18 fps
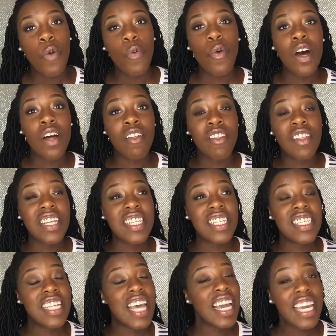Well,
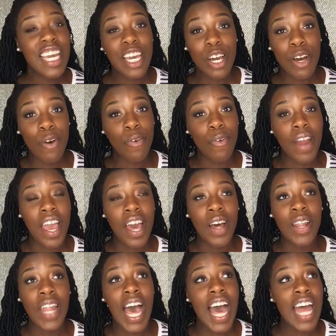this second go
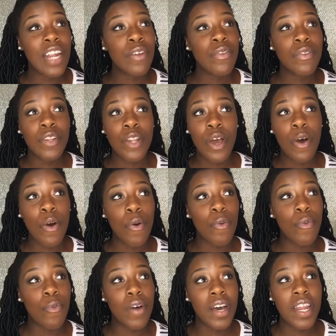round, I don't
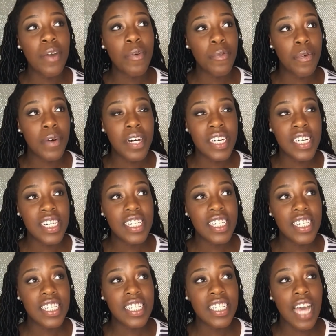know what it
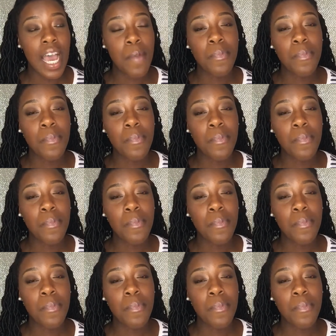was.